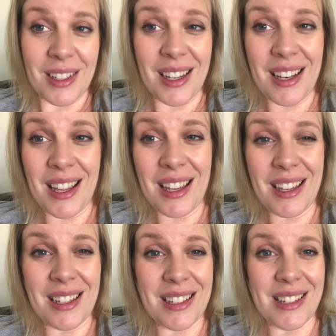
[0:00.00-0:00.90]
And
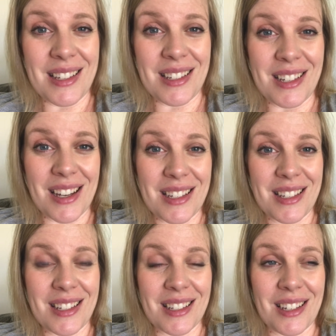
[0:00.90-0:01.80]
he is
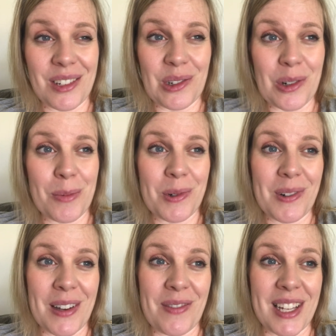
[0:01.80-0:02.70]
just adorable,
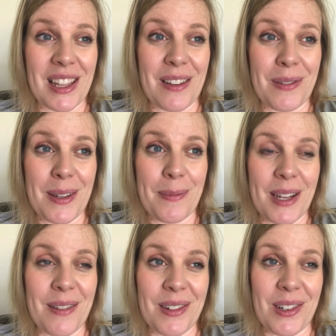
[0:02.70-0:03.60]
and we love him,
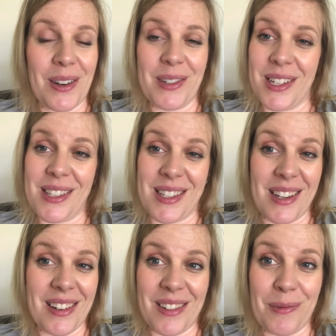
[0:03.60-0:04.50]
and every night we just
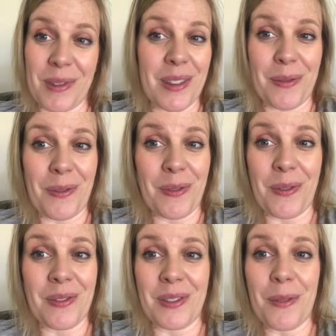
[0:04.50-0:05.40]
stare at
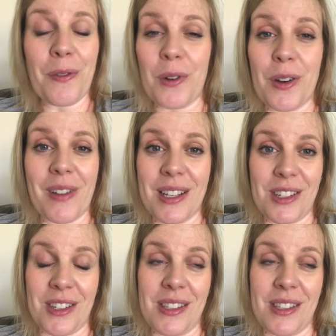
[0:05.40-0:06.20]
the 4 of us just